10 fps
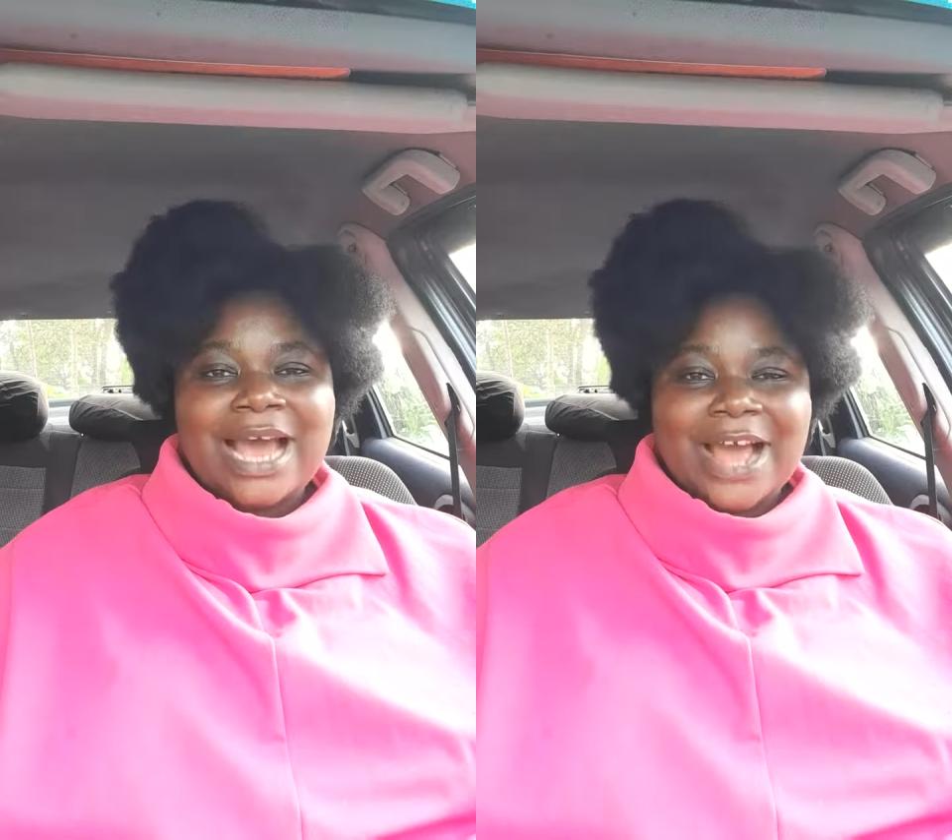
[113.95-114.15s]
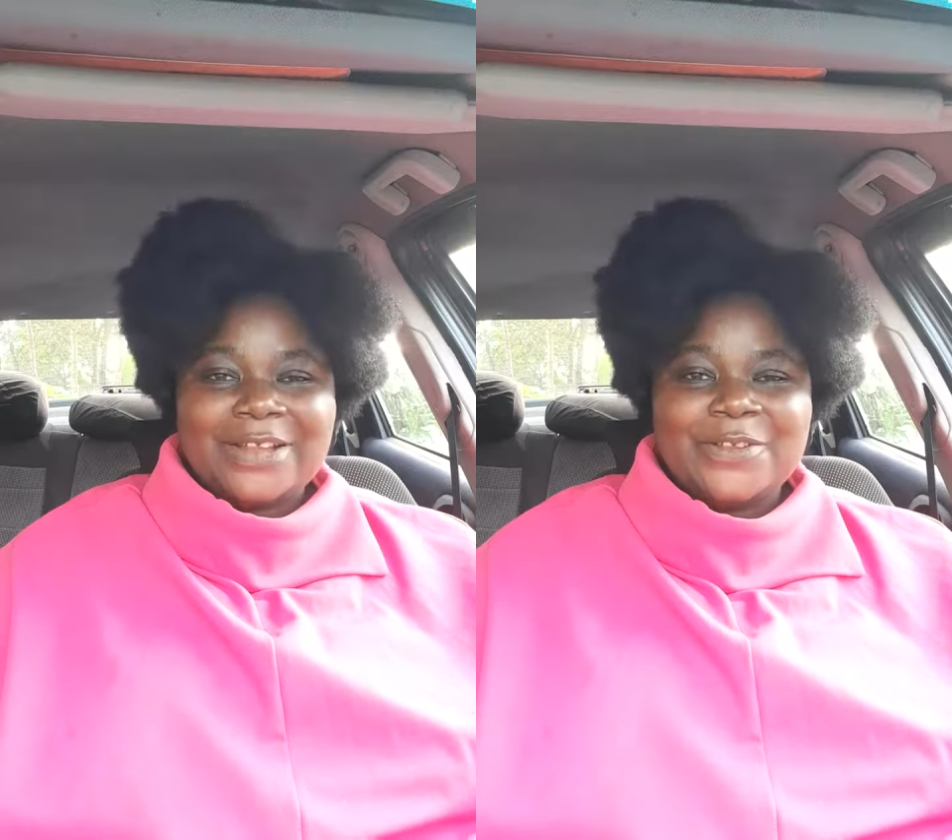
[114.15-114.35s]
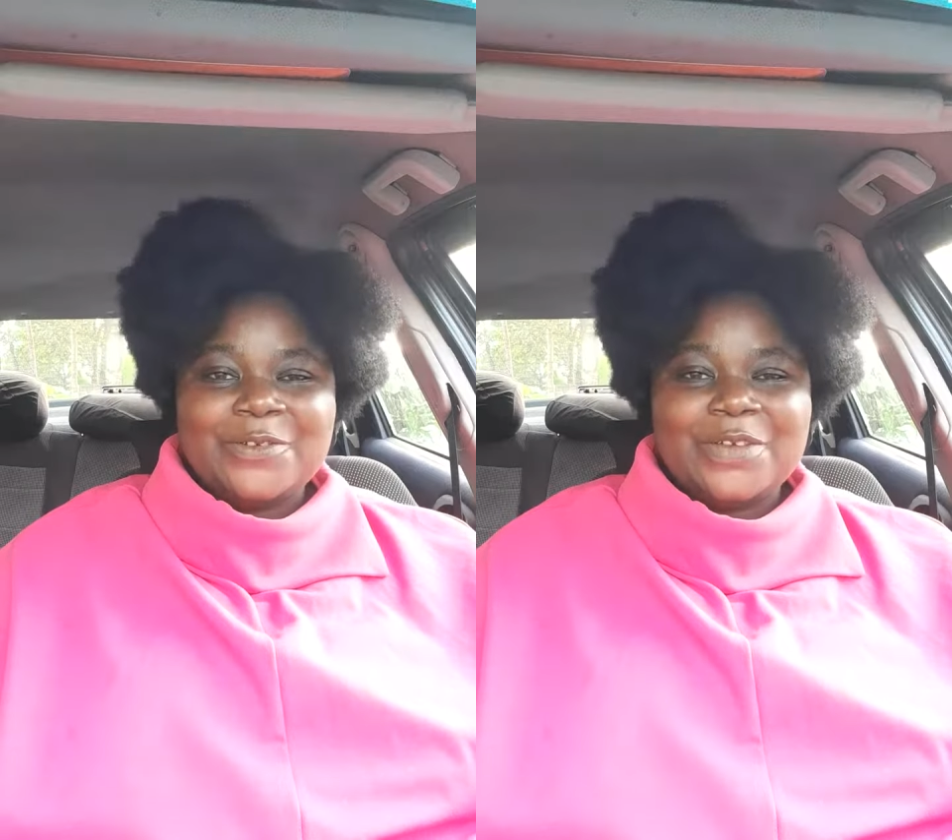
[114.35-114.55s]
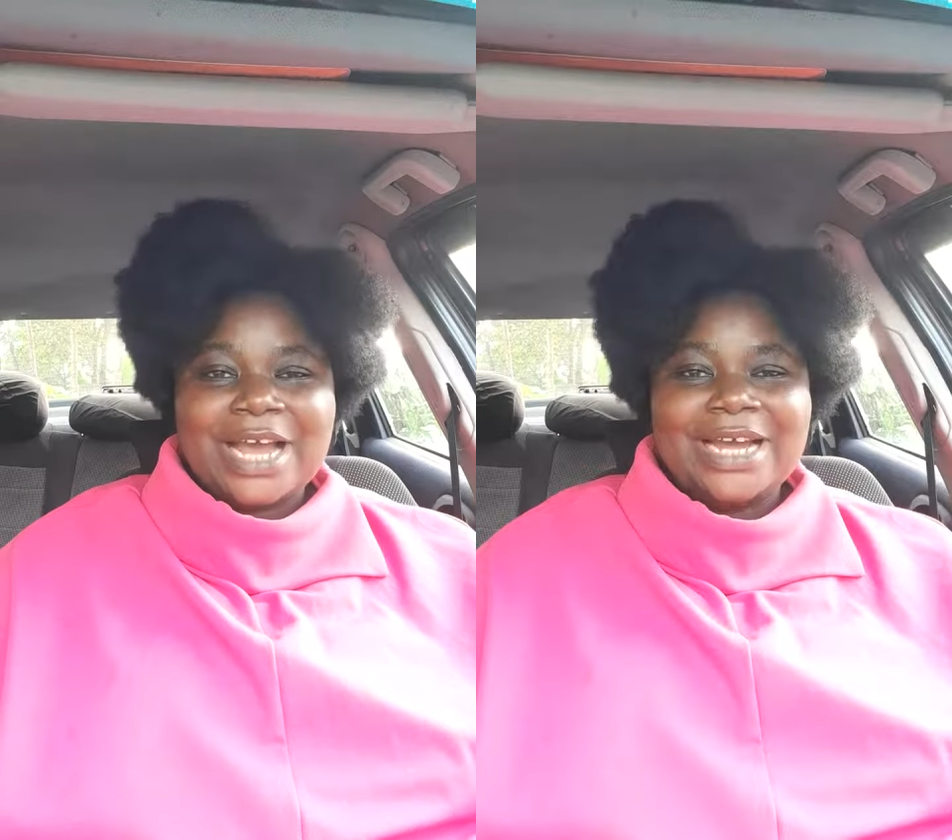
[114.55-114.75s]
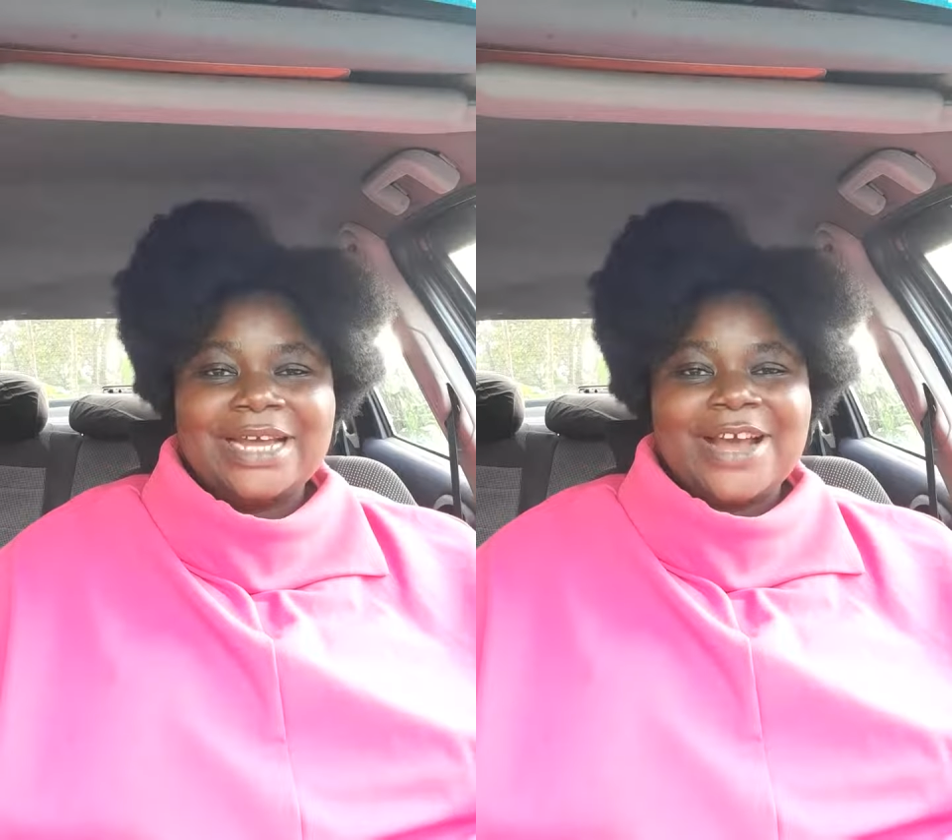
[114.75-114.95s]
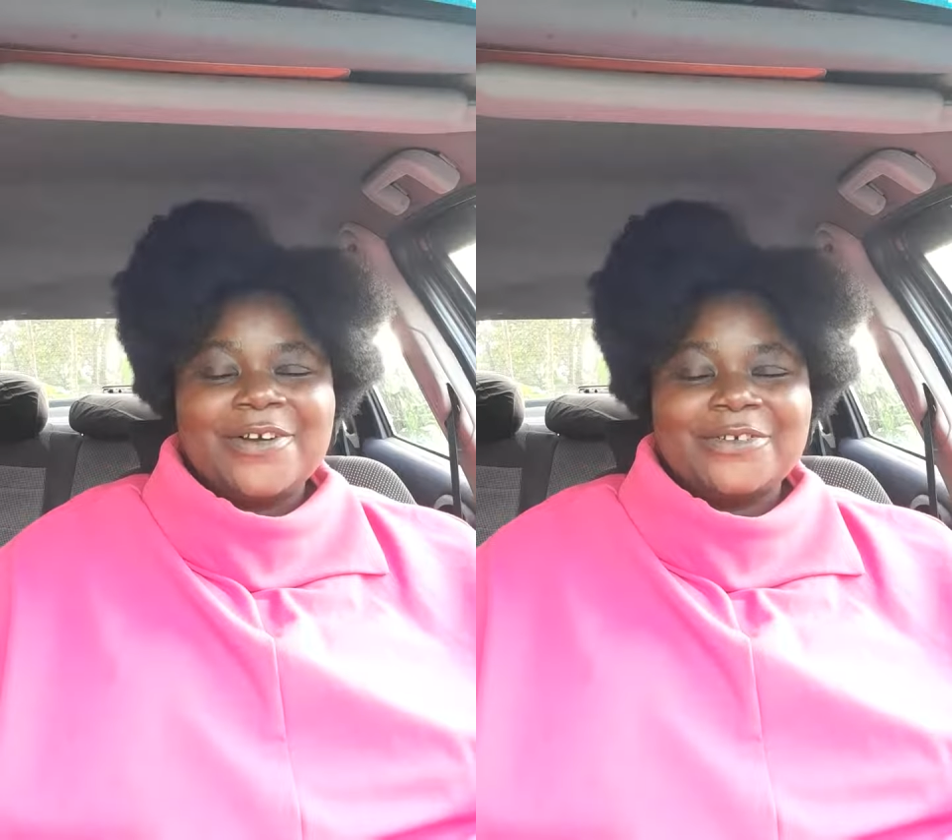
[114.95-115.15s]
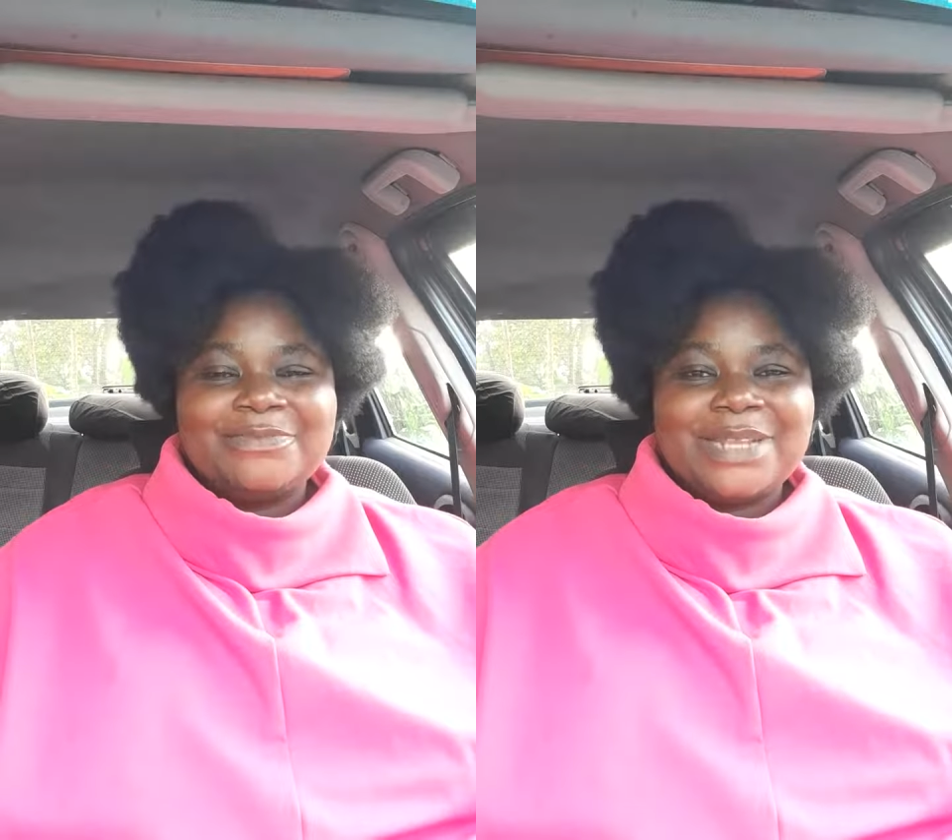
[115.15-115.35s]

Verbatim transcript: Hallelujah. God